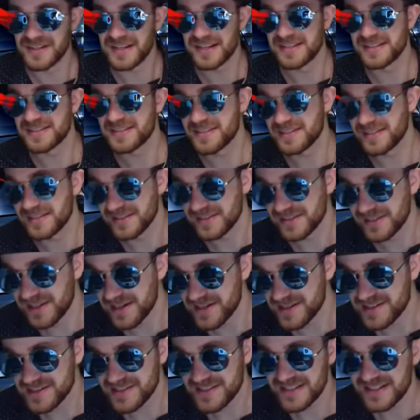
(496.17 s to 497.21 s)
because
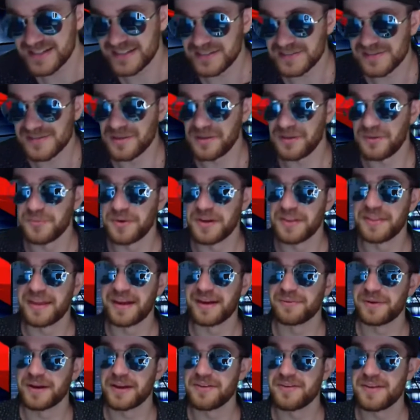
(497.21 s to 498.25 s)
Larsen clearly won
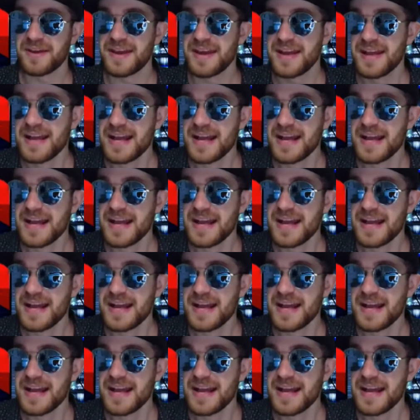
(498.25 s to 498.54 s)
that round.